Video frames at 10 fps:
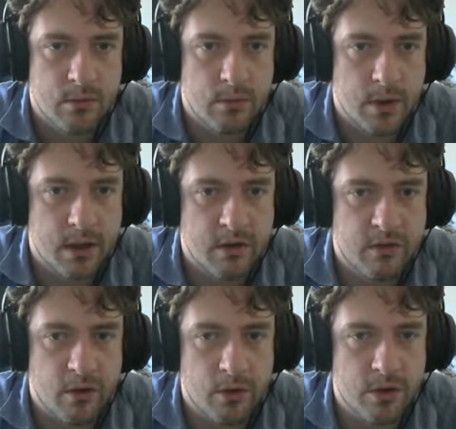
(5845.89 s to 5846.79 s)
radius
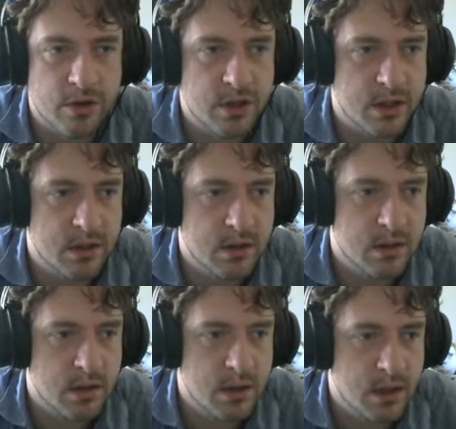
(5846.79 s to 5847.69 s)
origin,
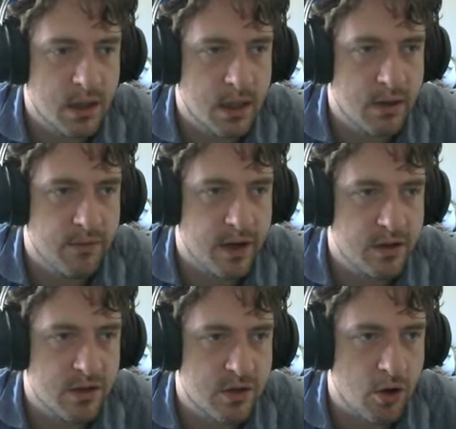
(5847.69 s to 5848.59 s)
if I
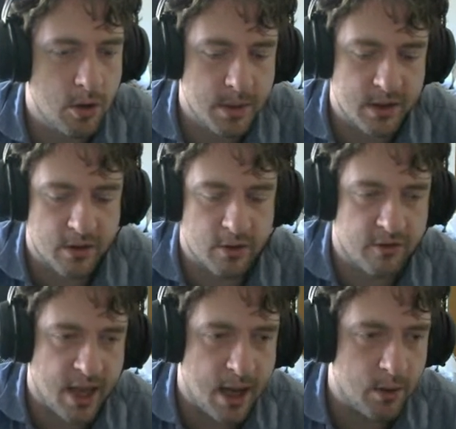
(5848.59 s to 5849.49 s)
just comment those
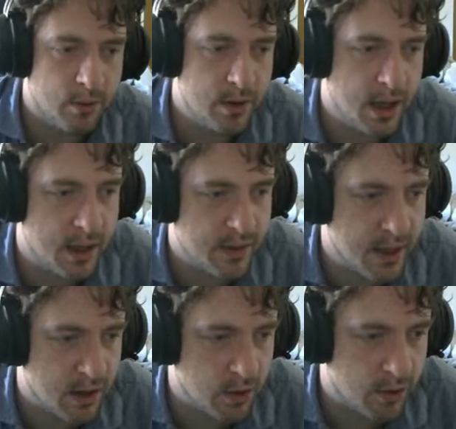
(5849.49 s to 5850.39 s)
out and
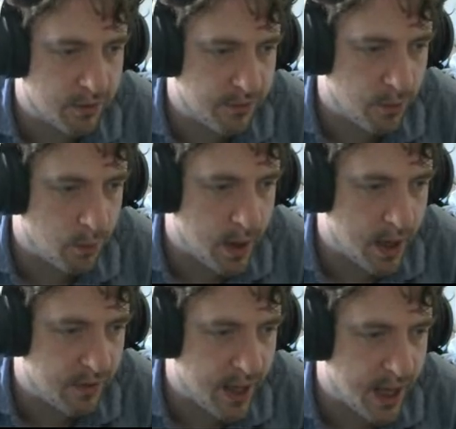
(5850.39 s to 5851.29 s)
then look for
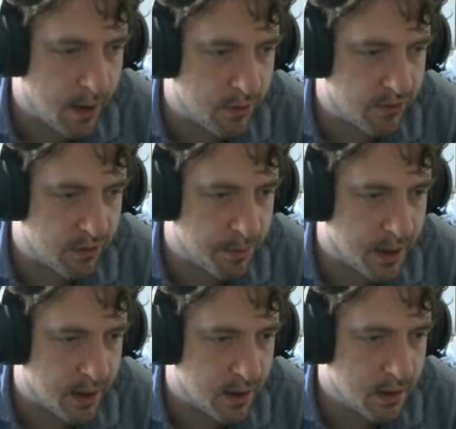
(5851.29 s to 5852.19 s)
where the errors
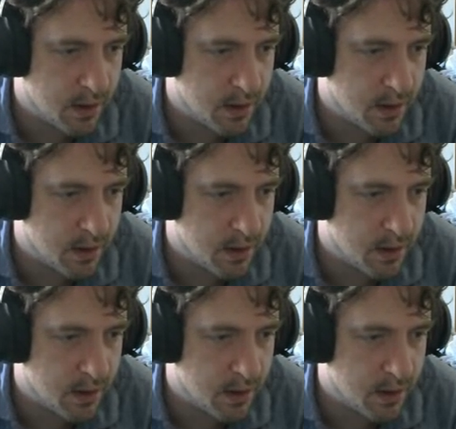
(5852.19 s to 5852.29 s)
appear,